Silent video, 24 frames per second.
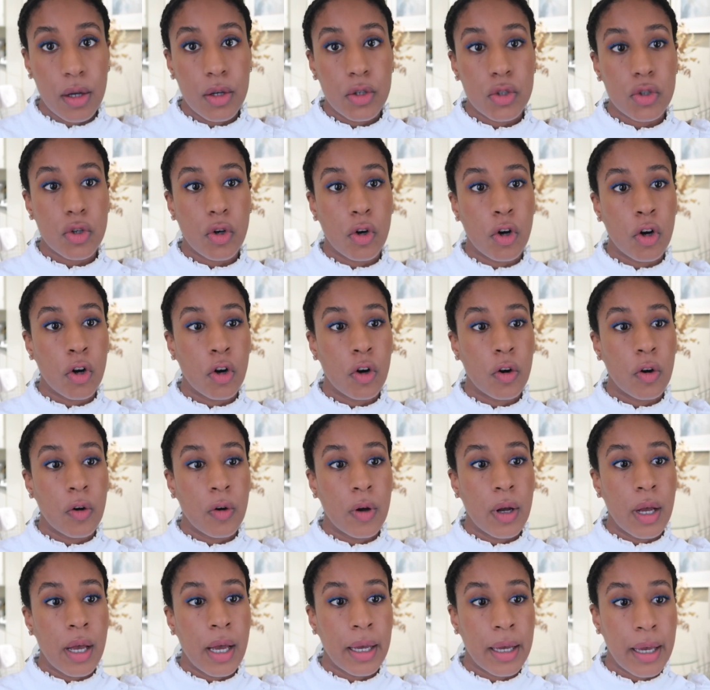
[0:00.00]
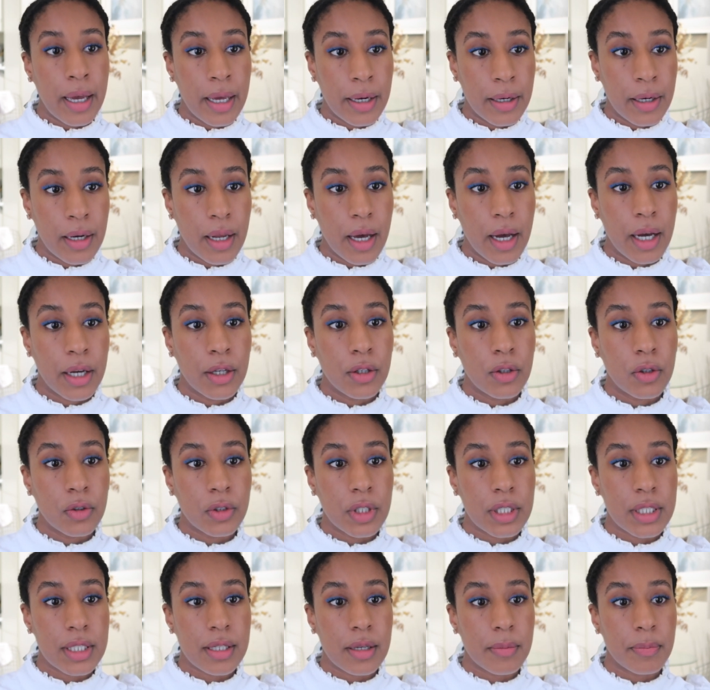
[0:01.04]
So again, I know
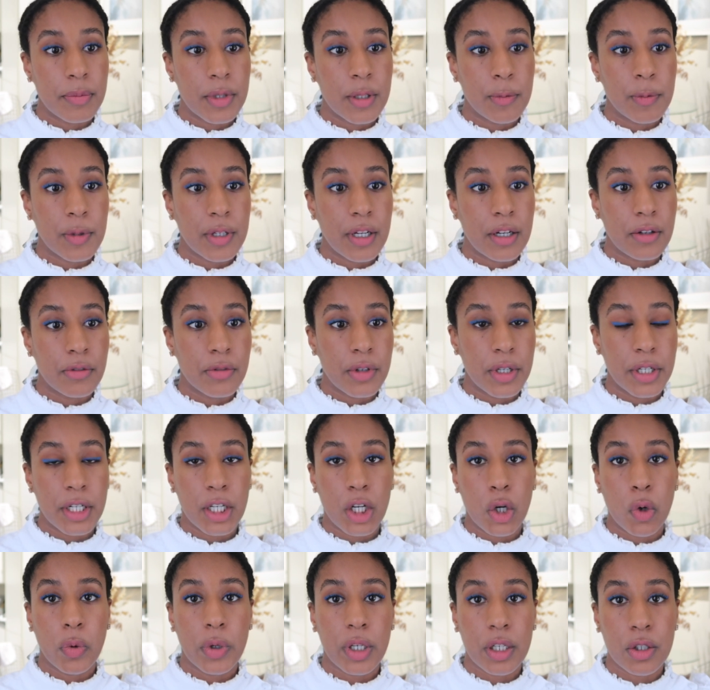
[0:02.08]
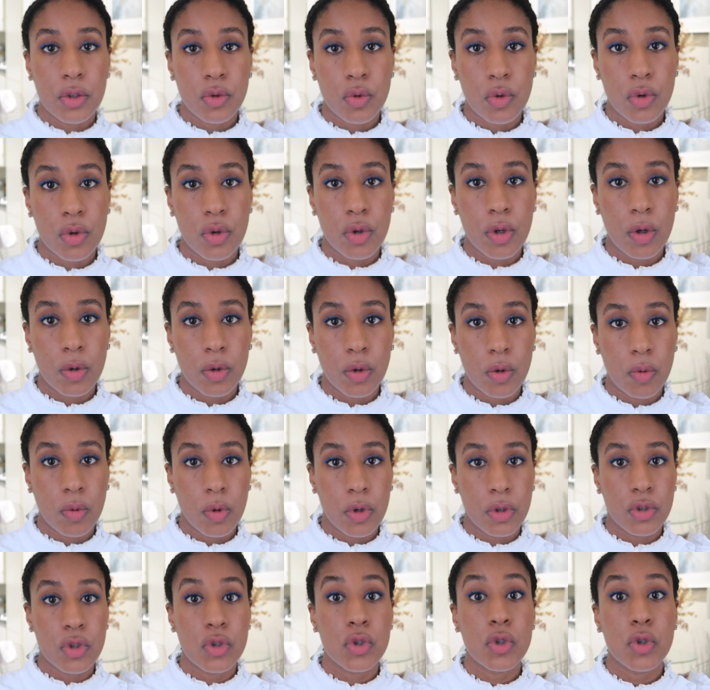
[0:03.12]
that some people are very quick to throw the
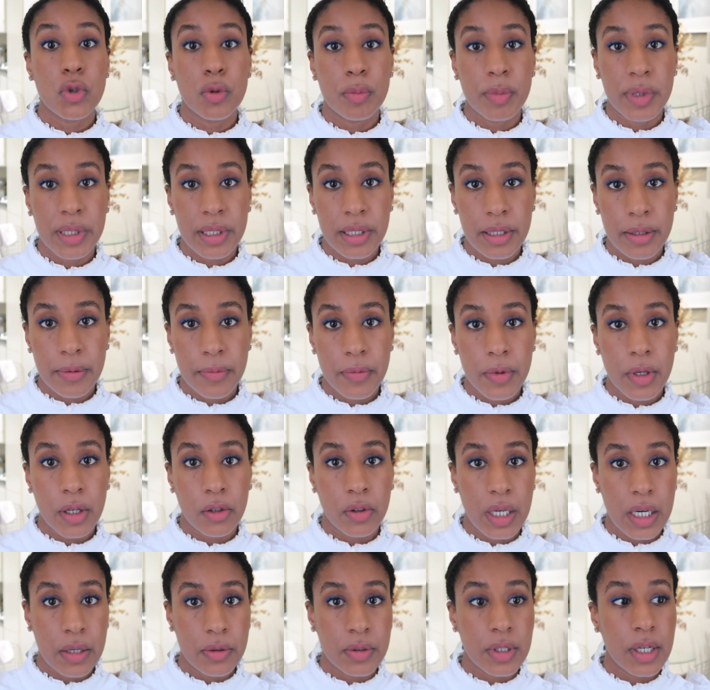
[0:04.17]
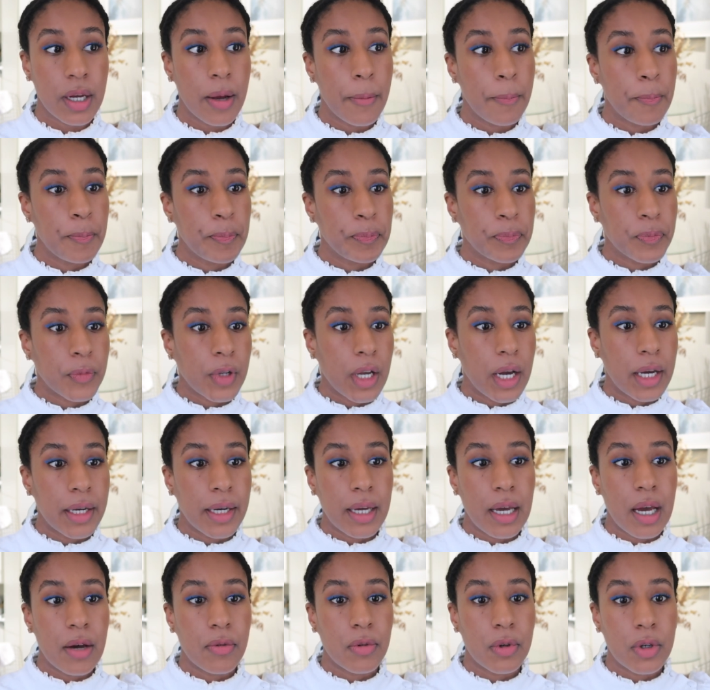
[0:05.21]
word stupid around, and I
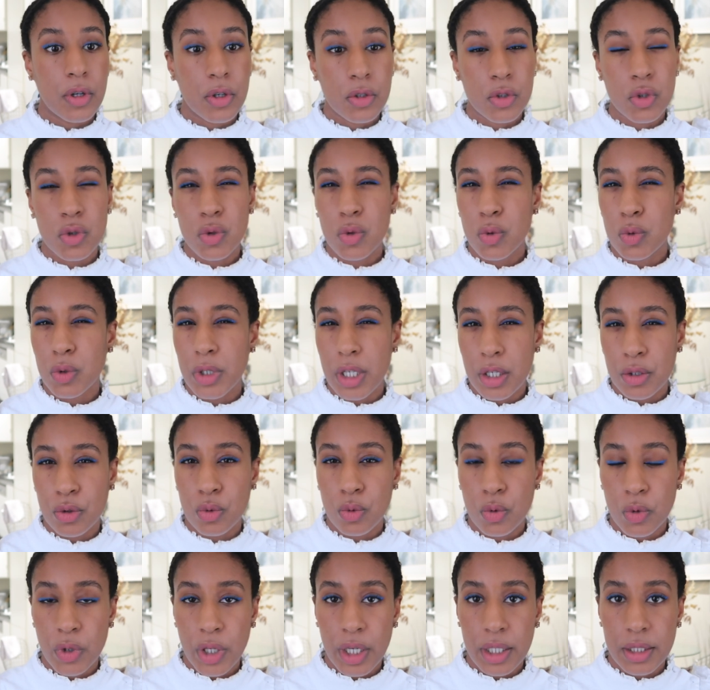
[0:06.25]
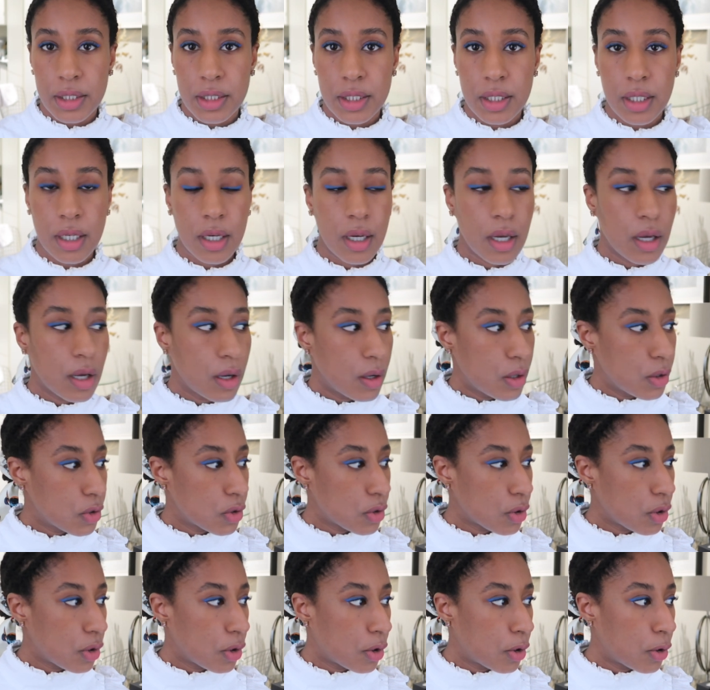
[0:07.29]
have learned to not do that.
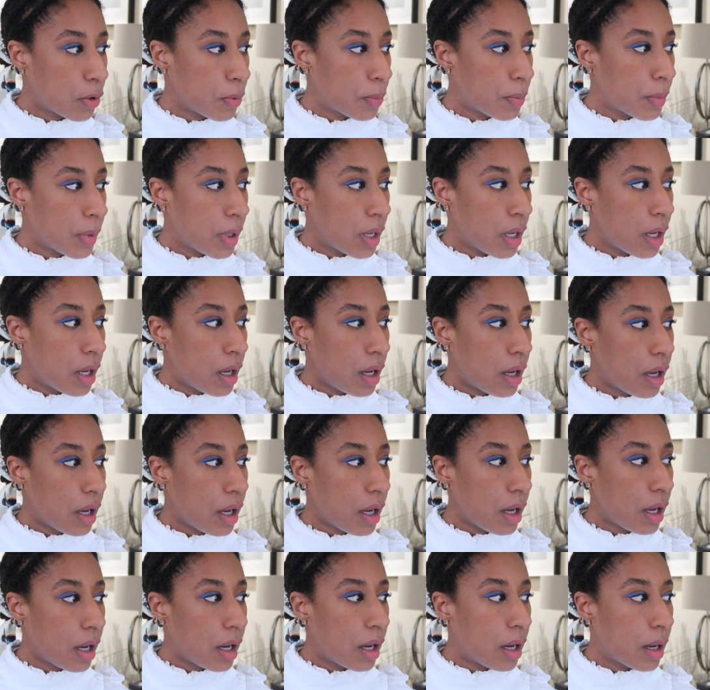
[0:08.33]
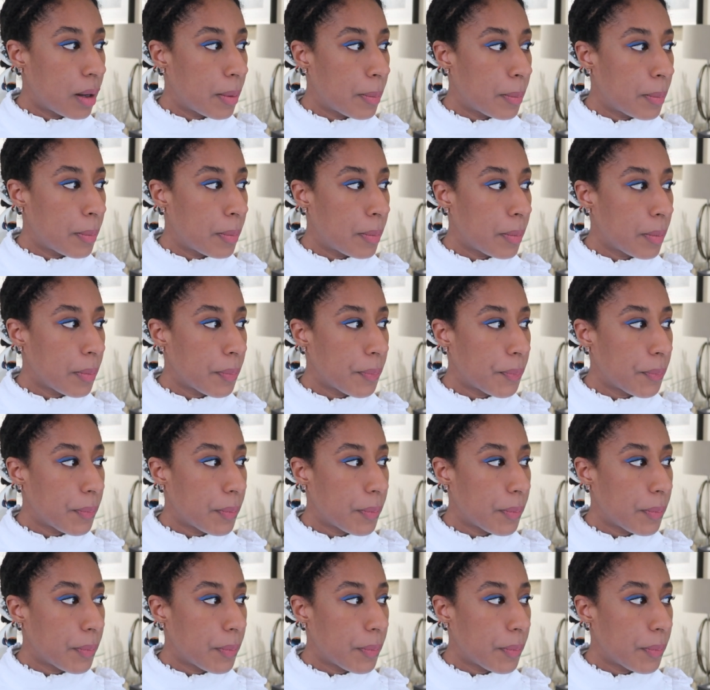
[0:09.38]
So um,